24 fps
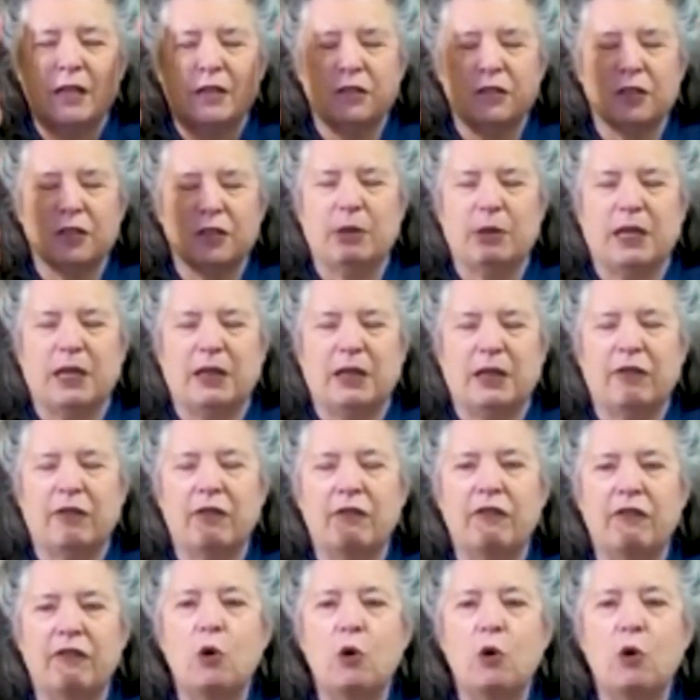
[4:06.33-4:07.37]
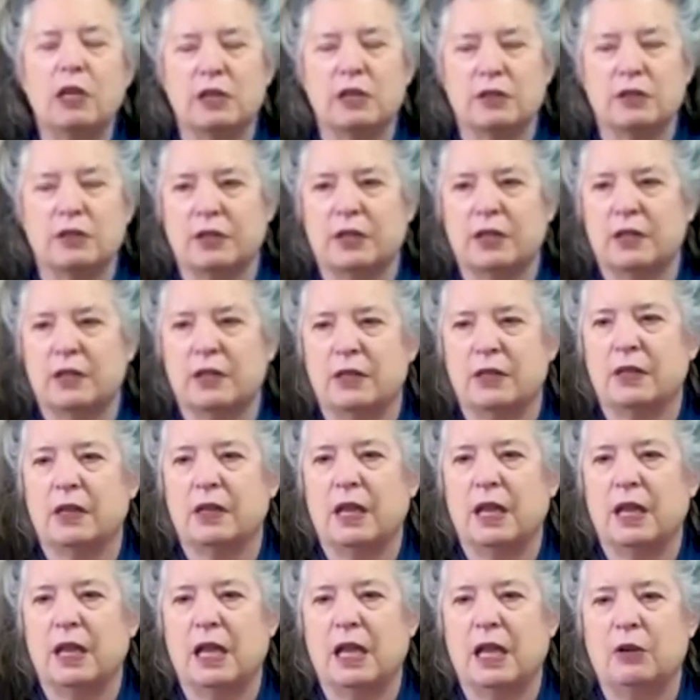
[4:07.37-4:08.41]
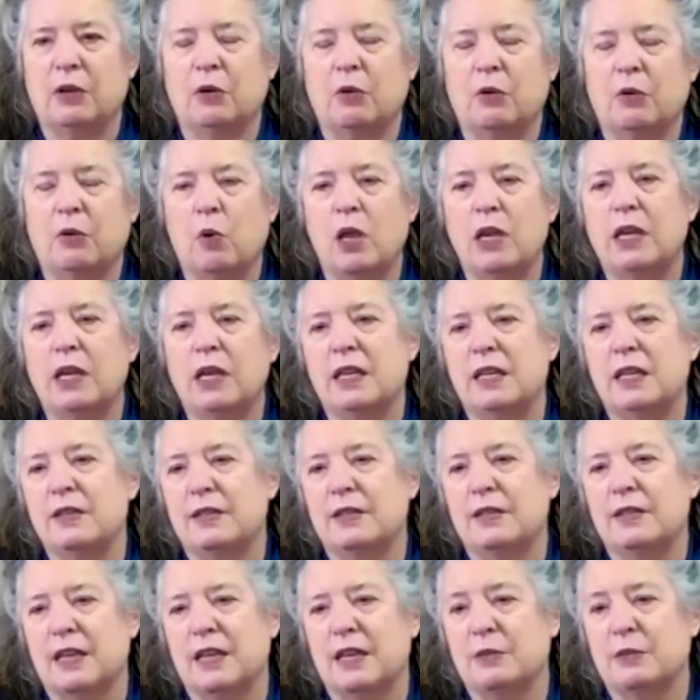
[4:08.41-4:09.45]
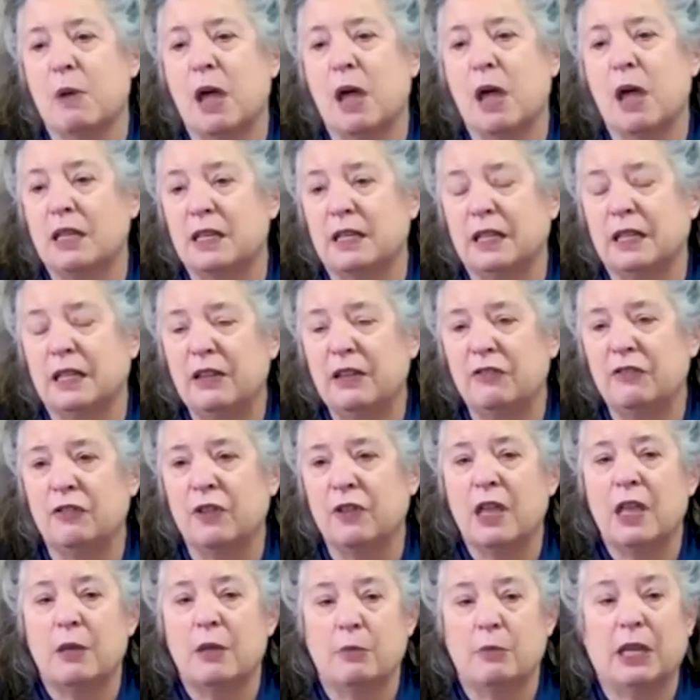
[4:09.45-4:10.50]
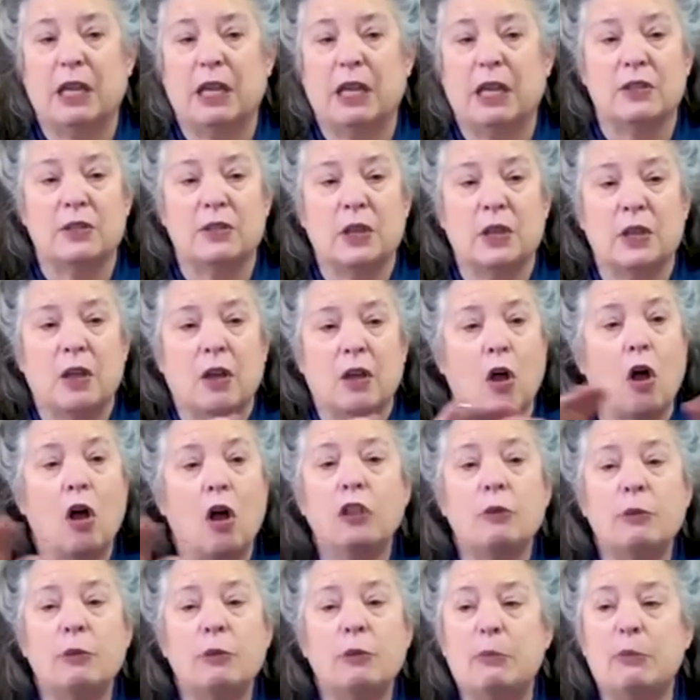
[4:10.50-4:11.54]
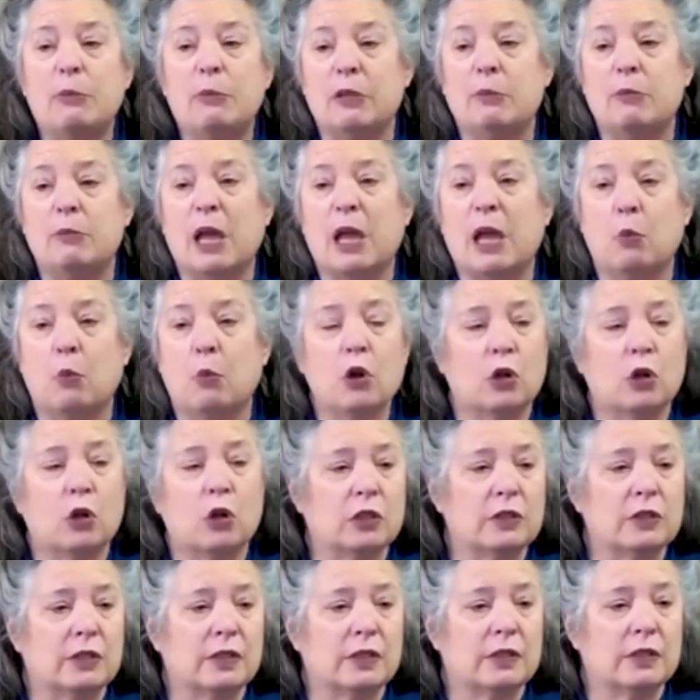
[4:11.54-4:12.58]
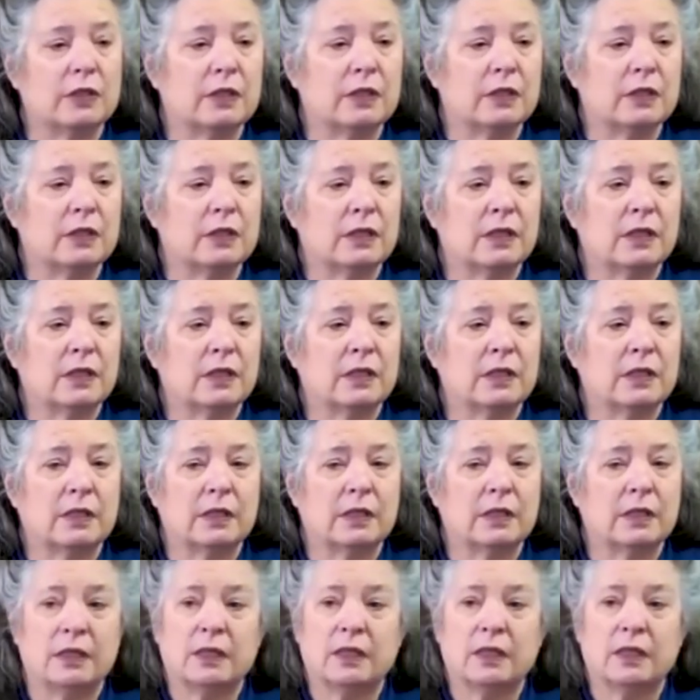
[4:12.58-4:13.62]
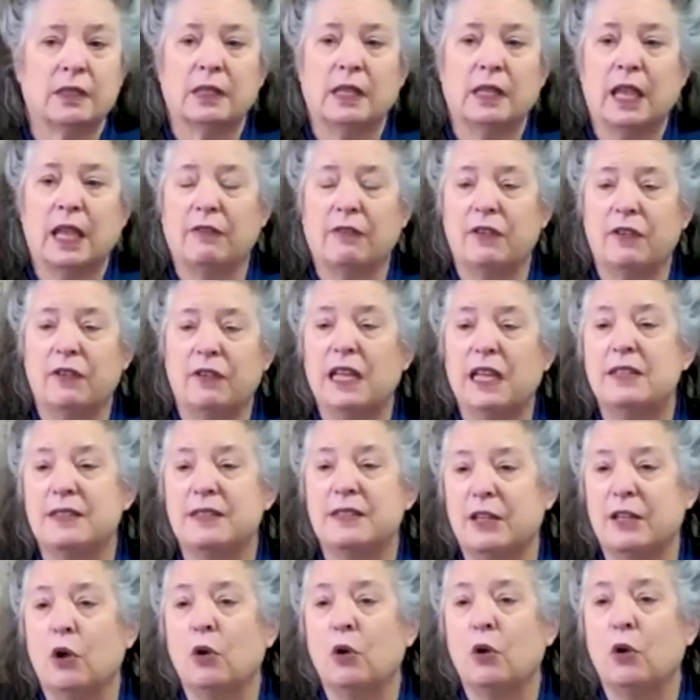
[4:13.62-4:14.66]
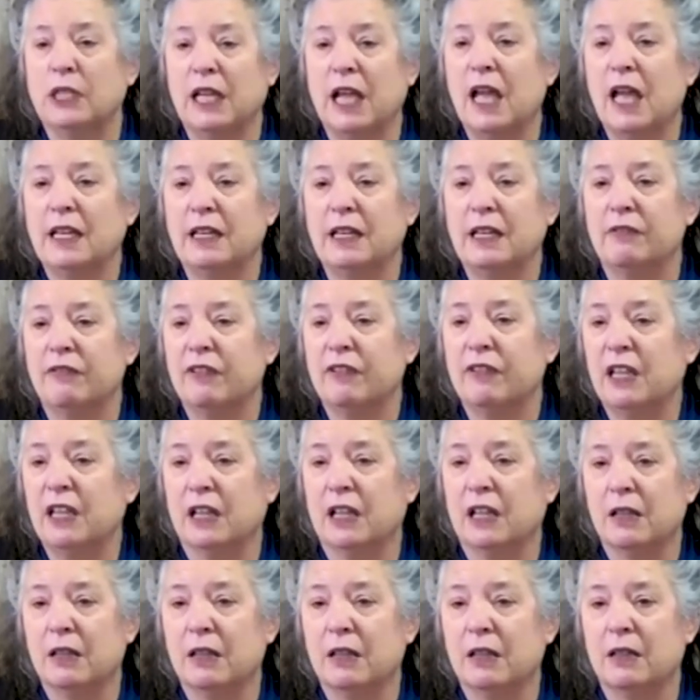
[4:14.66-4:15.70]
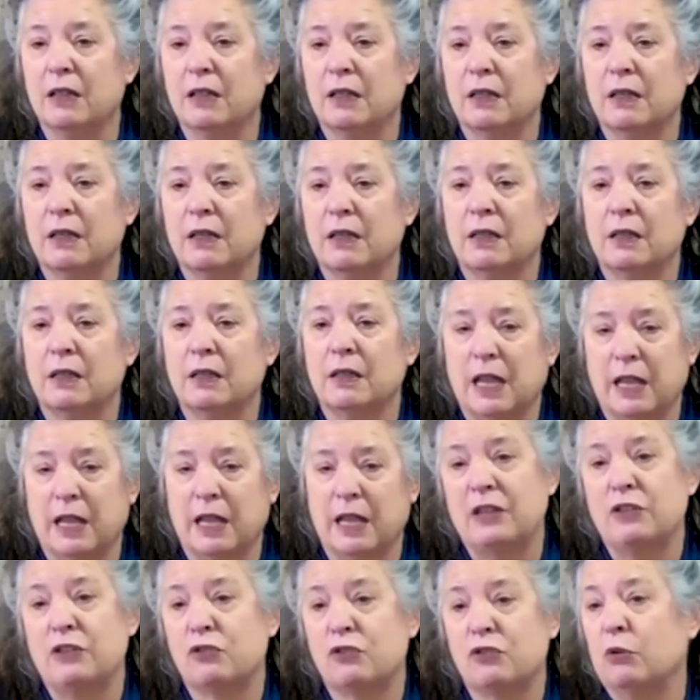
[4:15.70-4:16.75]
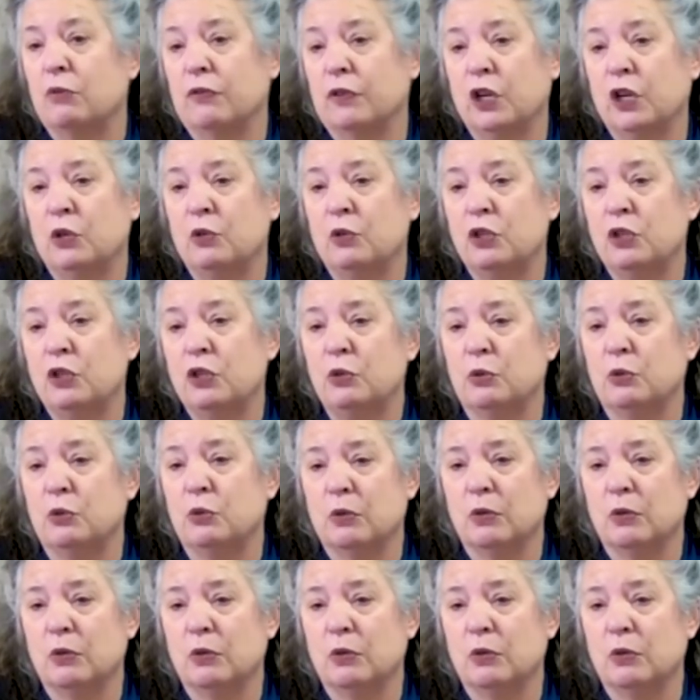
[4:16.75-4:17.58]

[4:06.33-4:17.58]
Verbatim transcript: to be focused on what it is that is mine to give, because all the people in my world have needs that only I can fill. And that's true for you too.